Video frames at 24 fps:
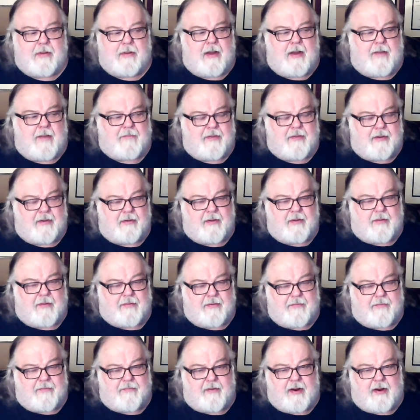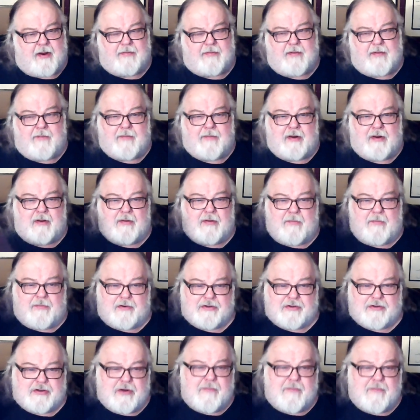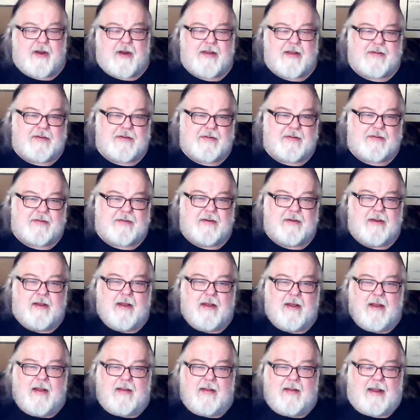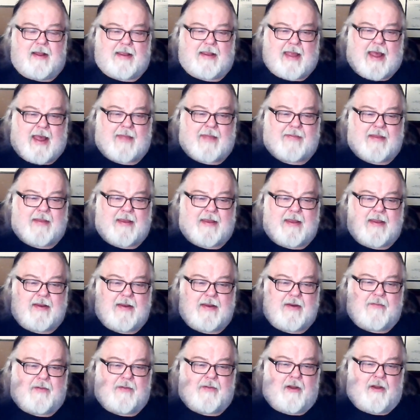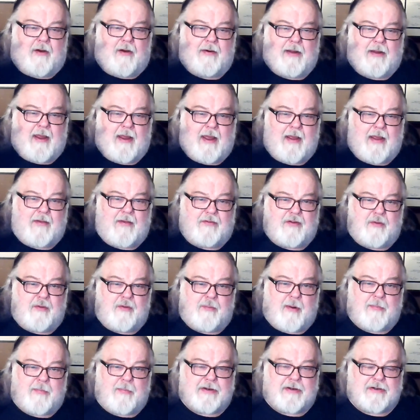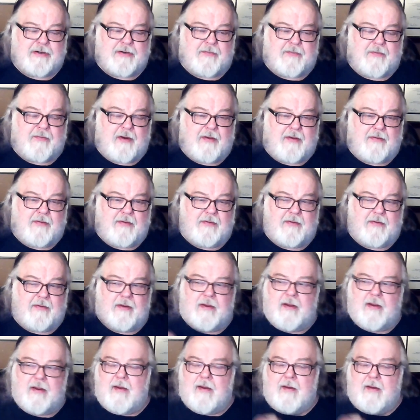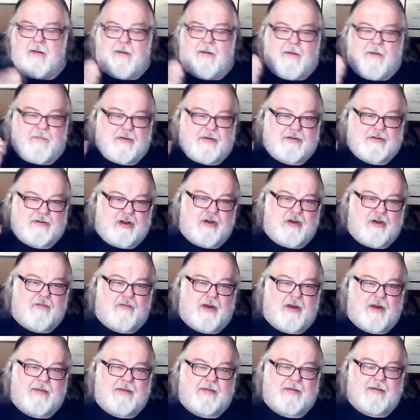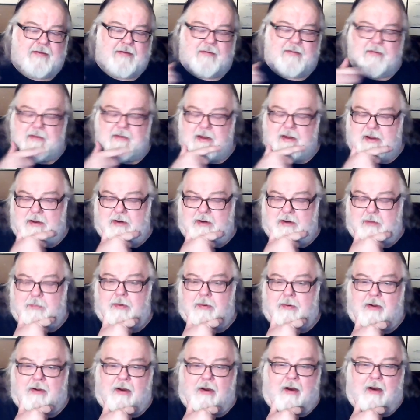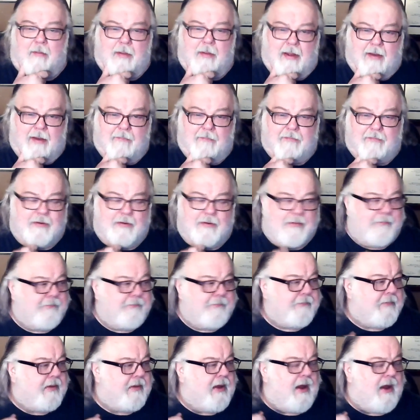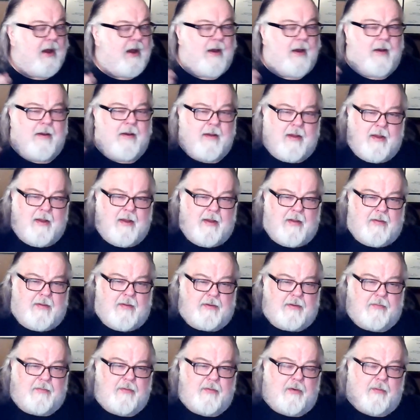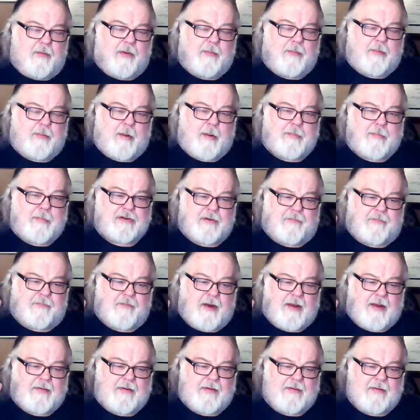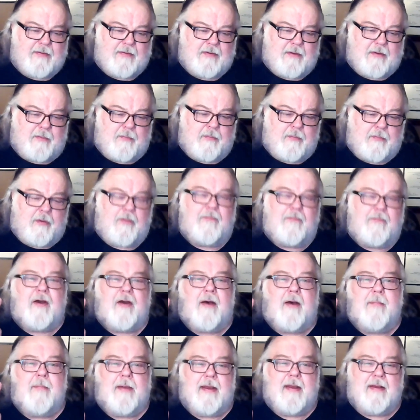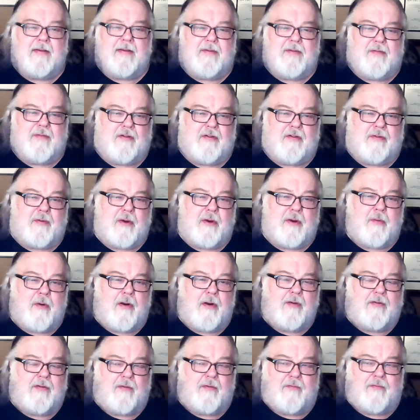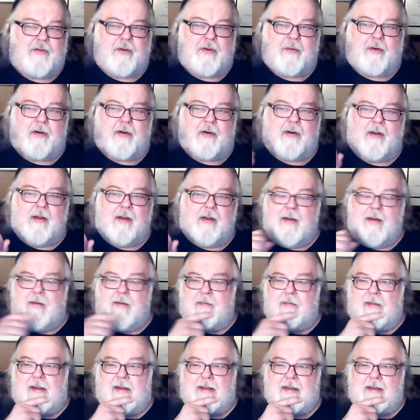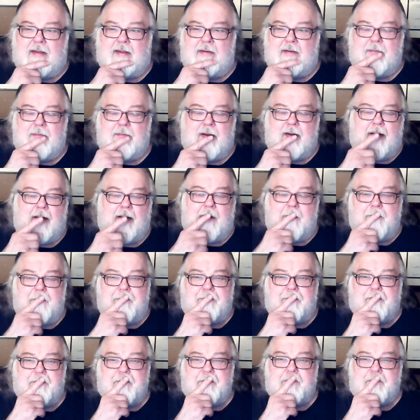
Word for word: after the after the phrase. If it if there's two phrases, like at the end of a long day is two prepositional phrases. If it's two phrases, then you put a comma after it. Uh, the rule with prepositional phrases, the rule of thumb is if it's three words or fewer, like um,